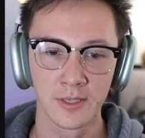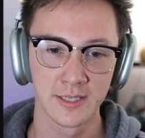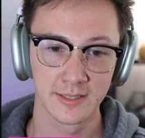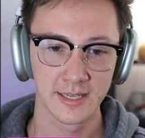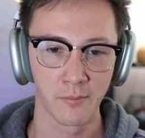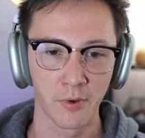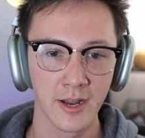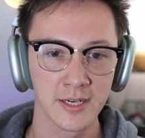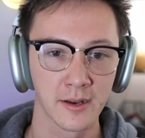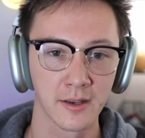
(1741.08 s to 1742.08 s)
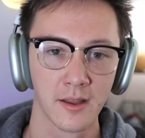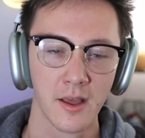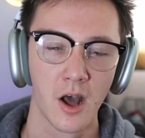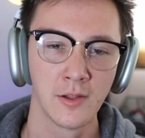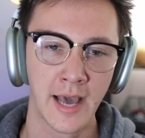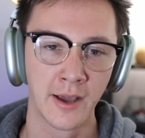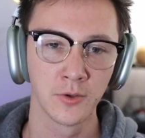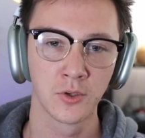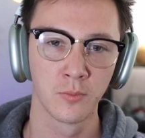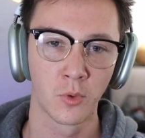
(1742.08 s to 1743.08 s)
in the same project, allow you
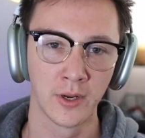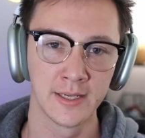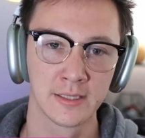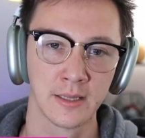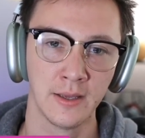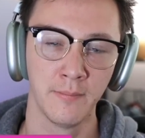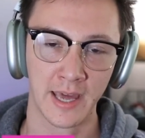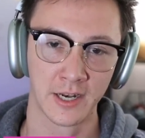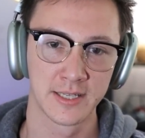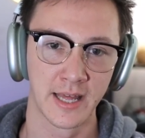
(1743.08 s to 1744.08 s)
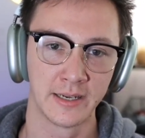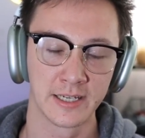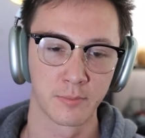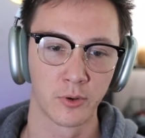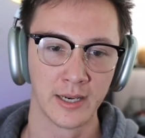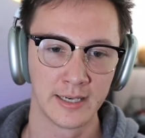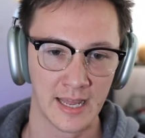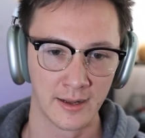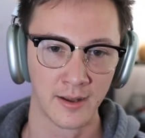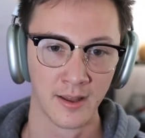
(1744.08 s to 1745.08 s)
to more easily manage that disparate
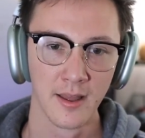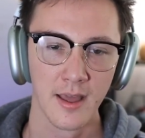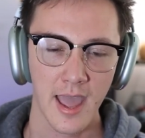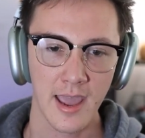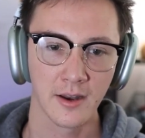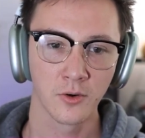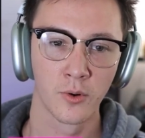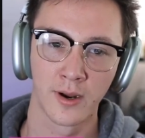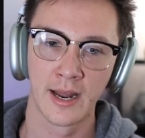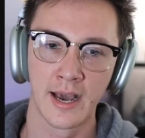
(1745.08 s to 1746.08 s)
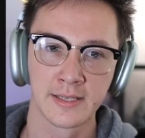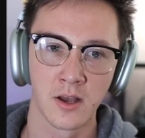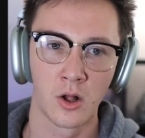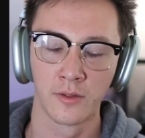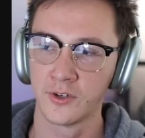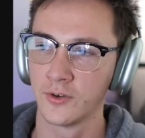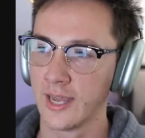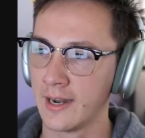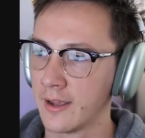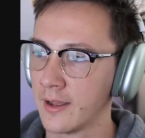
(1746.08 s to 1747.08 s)
data and organize all of your
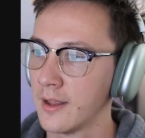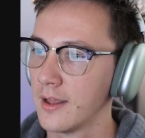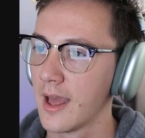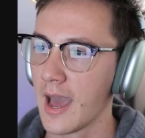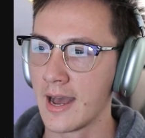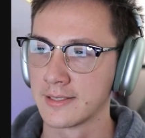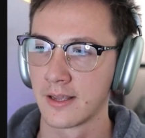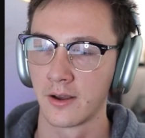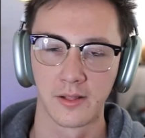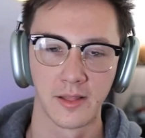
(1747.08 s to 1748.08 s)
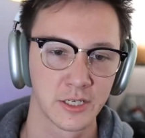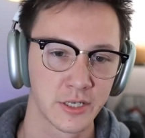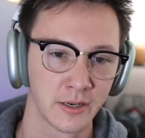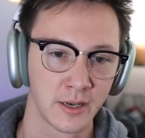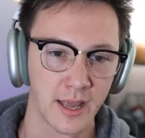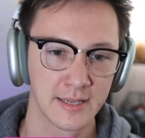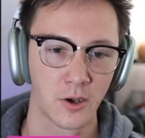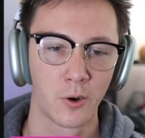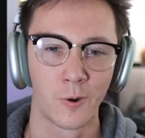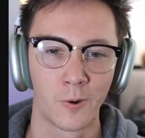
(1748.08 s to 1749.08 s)
data as a collection as a
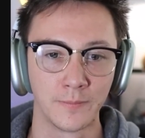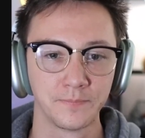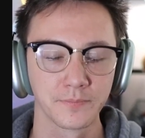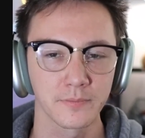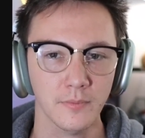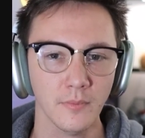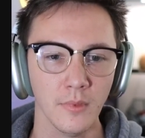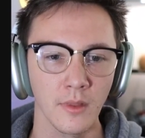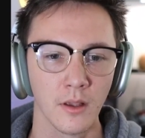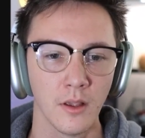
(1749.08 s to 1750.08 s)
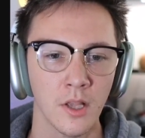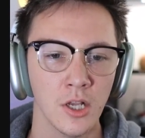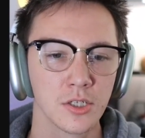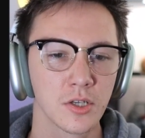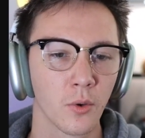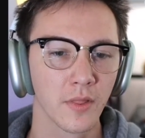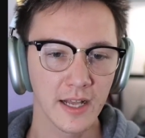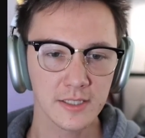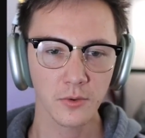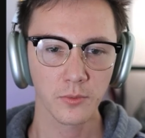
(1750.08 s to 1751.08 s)
whole. So
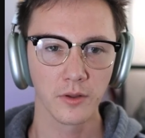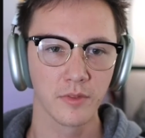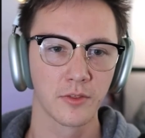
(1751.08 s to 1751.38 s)
that's the role of the